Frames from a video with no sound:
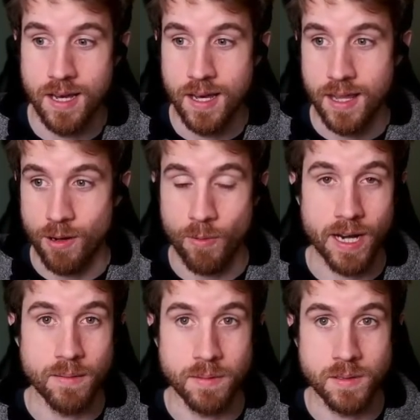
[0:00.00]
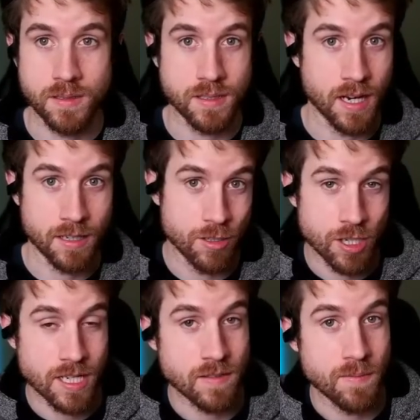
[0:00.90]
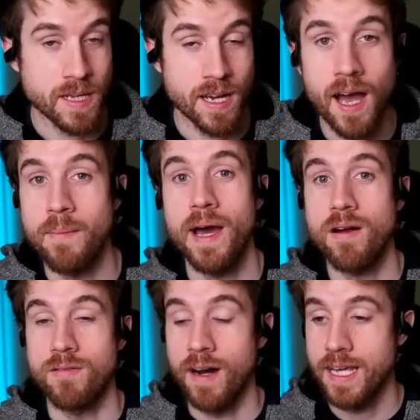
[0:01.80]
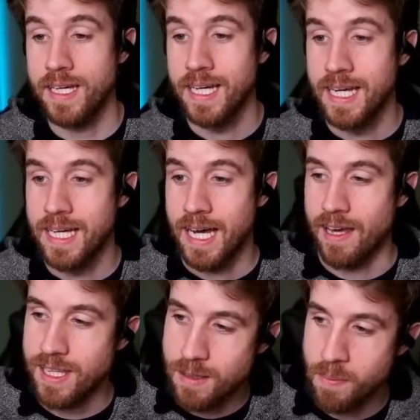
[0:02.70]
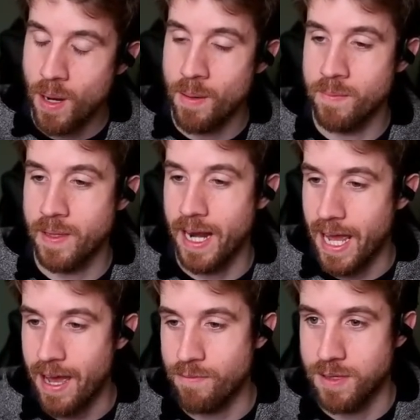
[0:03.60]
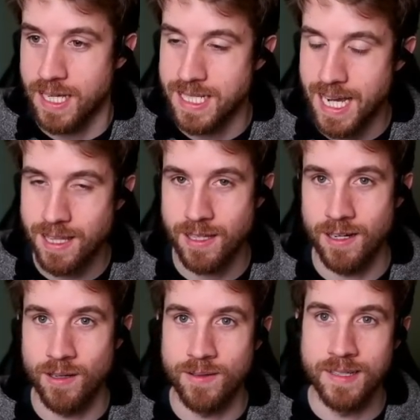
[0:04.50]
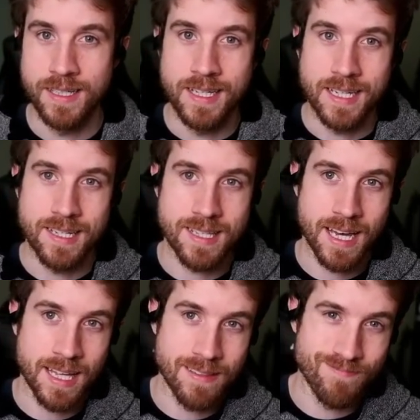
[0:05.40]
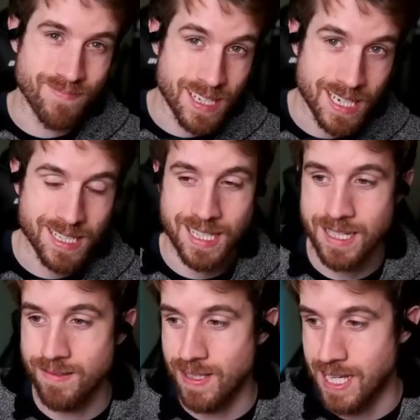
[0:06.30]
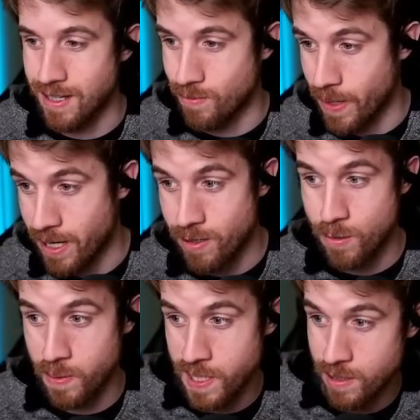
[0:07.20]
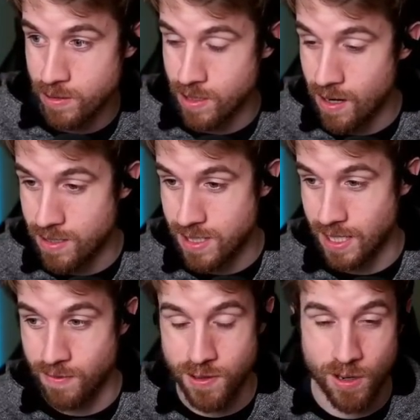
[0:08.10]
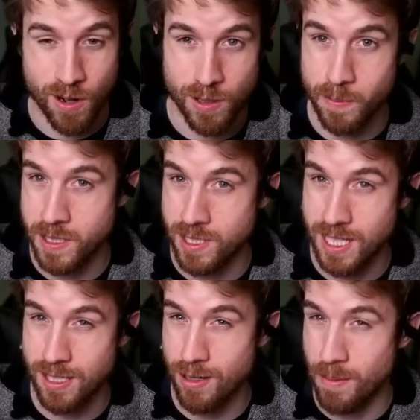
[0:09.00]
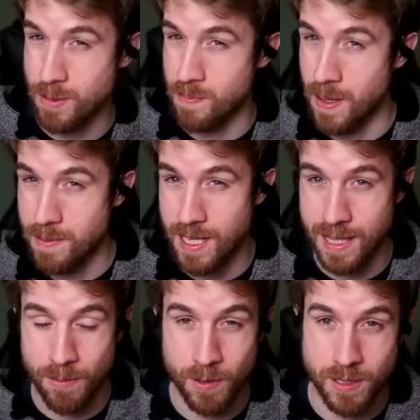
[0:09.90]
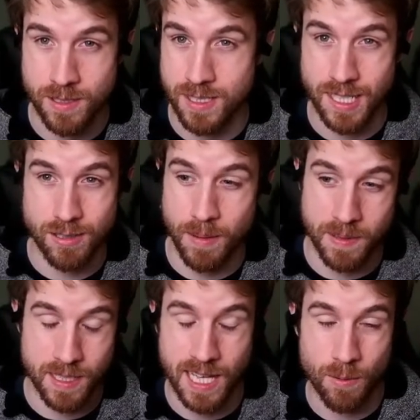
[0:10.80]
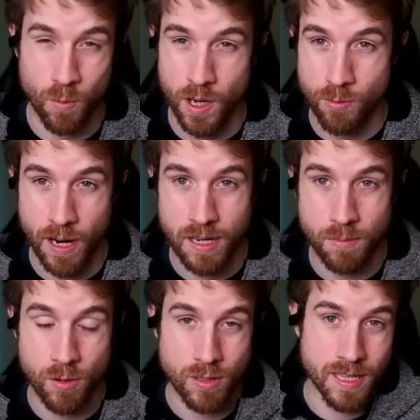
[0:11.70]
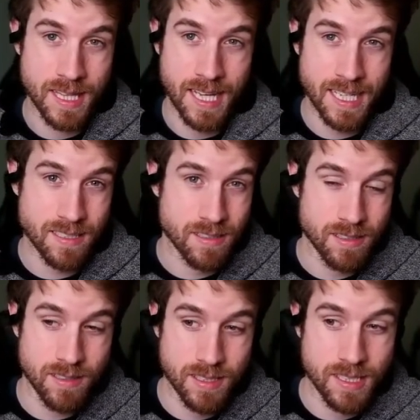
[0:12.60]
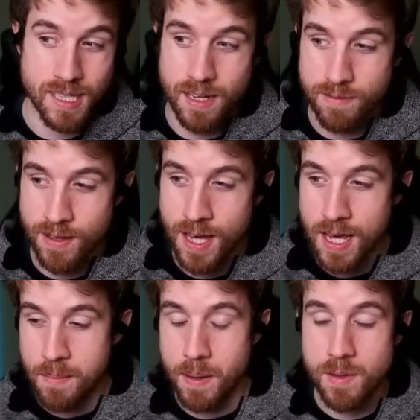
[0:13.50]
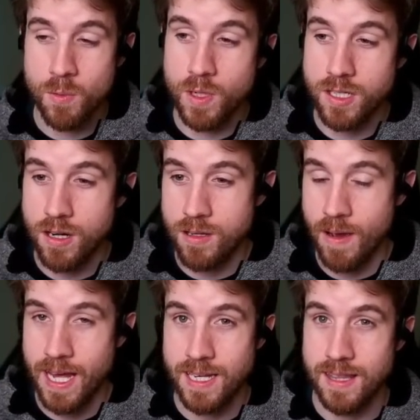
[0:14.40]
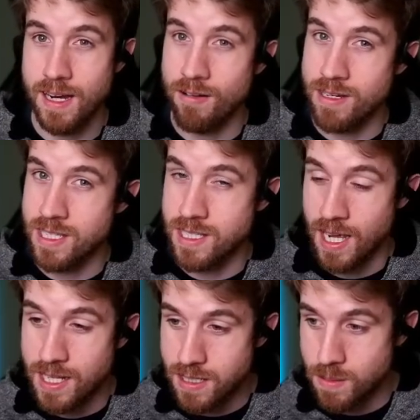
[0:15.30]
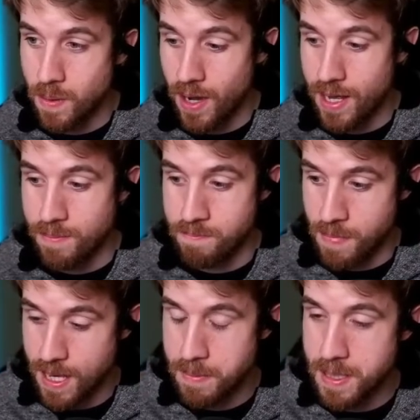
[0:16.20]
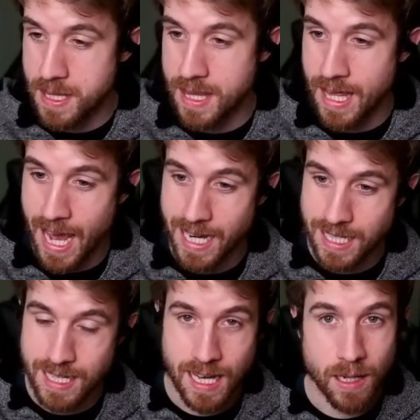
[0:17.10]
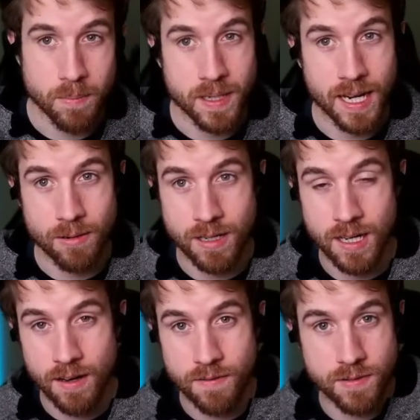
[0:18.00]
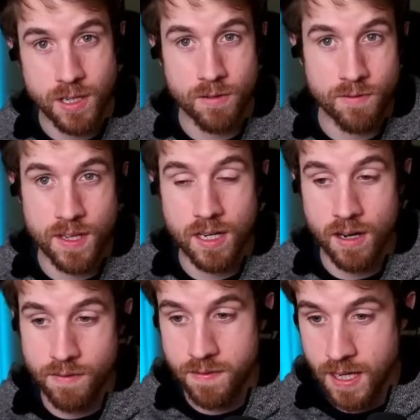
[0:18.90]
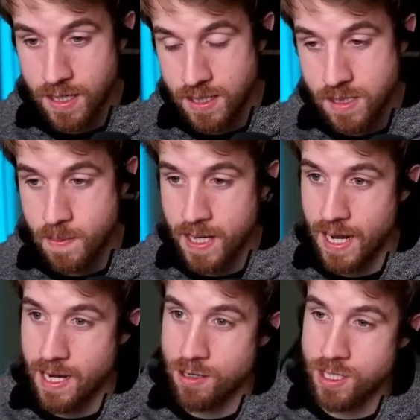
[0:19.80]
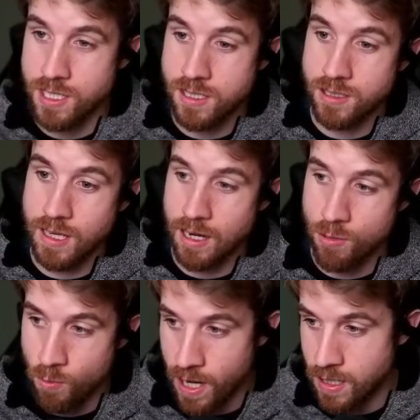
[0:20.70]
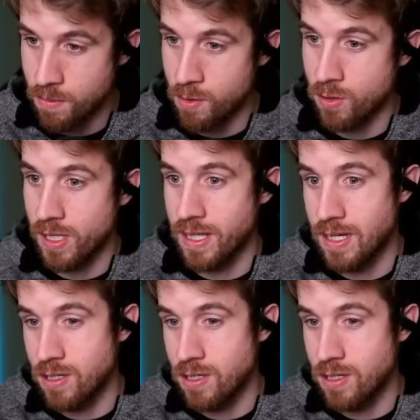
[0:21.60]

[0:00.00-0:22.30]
then random's got a good chance of being high power, right? I think the problem that I have with that deck, though, is that then, like, when are you playing those cards? Like, if they're all a bunch of 6-drops, maybe you get that one 6-drop and you get one random roll, and that's good enough. Maybe the one card you add in there is Sunspot, and maybe that can help it out enough, feeding off of that unspent energy until you get your random roll, and then you